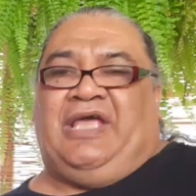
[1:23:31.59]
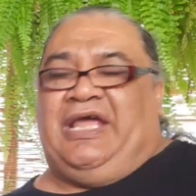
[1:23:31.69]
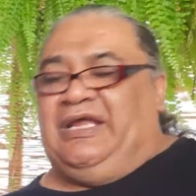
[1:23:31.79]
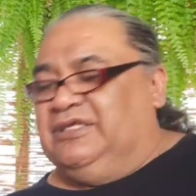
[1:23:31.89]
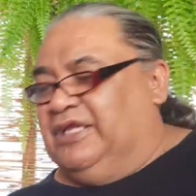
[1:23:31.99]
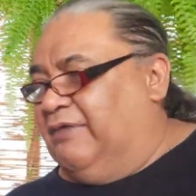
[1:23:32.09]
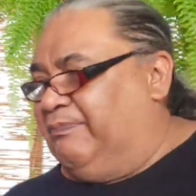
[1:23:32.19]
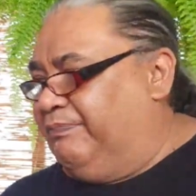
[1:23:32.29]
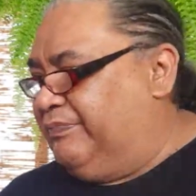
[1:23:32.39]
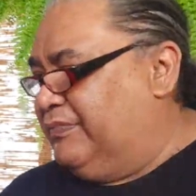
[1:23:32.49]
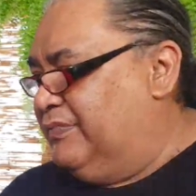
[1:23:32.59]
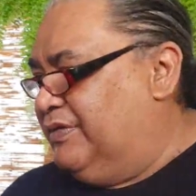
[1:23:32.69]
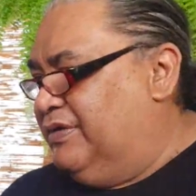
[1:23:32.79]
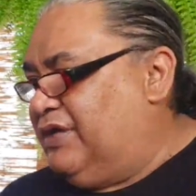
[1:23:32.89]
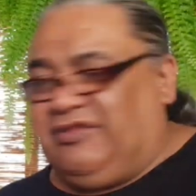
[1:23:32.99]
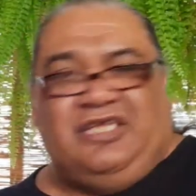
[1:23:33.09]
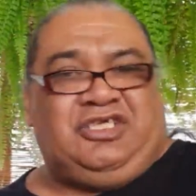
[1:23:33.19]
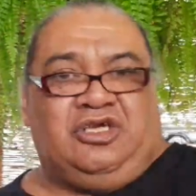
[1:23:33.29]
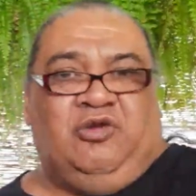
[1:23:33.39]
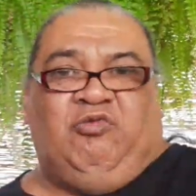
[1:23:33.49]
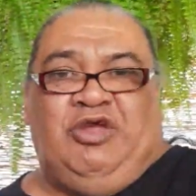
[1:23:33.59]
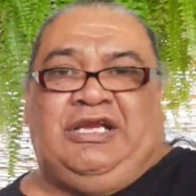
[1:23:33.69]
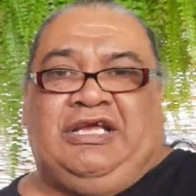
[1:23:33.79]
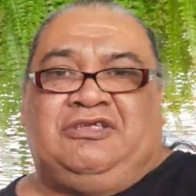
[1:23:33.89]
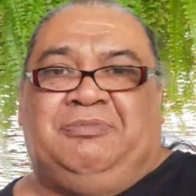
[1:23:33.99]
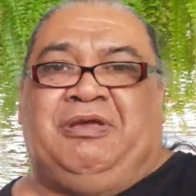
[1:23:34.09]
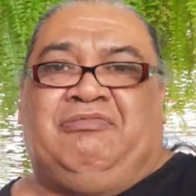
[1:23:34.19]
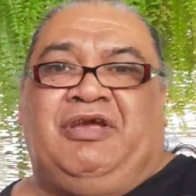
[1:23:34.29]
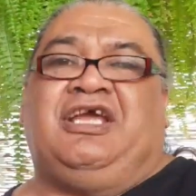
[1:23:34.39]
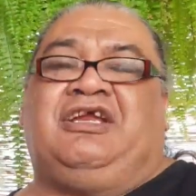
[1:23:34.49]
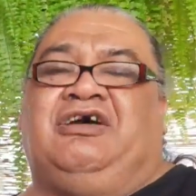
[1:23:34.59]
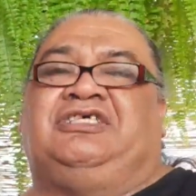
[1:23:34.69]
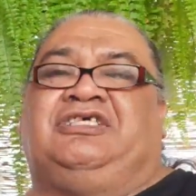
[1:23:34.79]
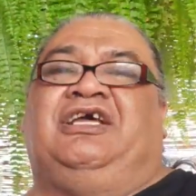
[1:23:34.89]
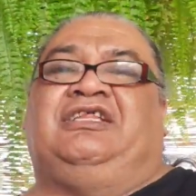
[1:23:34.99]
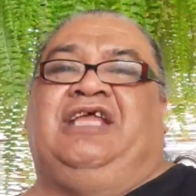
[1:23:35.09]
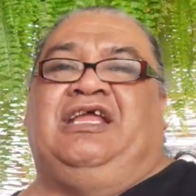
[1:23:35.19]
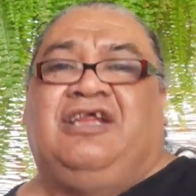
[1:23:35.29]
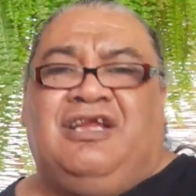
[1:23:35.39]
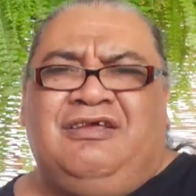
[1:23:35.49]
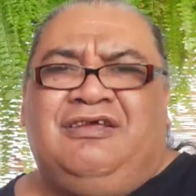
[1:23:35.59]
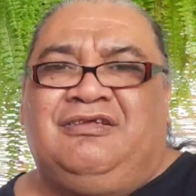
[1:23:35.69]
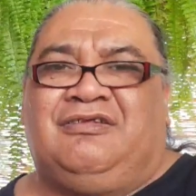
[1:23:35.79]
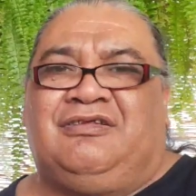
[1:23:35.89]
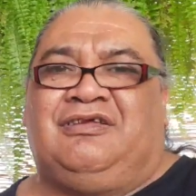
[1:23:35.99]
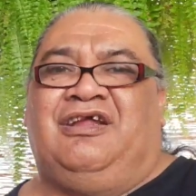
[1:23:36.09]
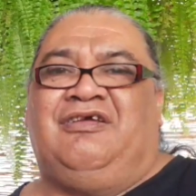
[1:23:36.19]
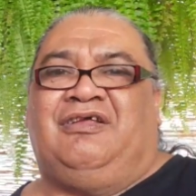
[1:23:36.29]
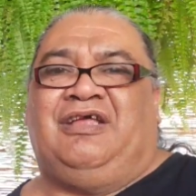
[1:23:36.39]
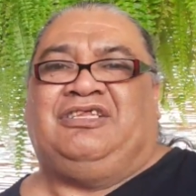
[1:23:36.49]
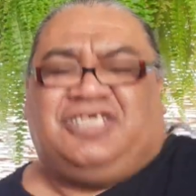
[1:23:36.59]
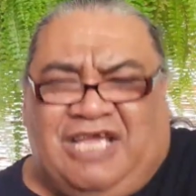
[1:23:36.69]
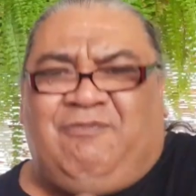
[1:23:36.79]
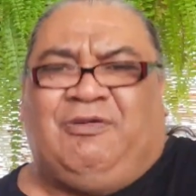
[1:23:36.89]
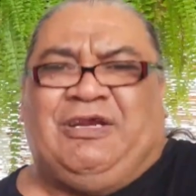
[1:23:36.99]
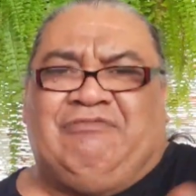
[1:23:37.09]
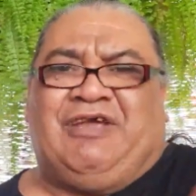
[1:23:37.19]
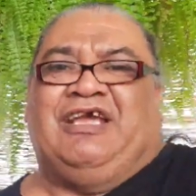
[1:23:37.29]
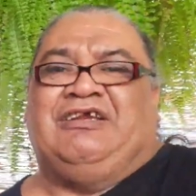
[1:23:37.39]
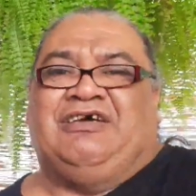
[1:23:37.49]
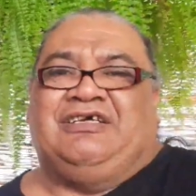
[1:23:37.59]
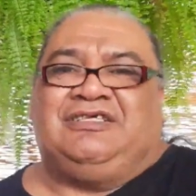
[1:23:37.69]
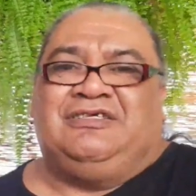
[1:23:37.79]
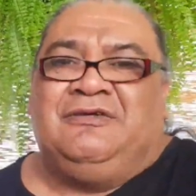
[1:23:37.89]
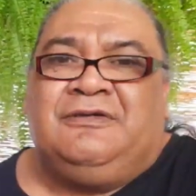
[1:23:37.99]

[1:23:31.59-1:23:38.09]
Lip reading: And that's a good feeling to be recognized like that. You know, and safely recognized.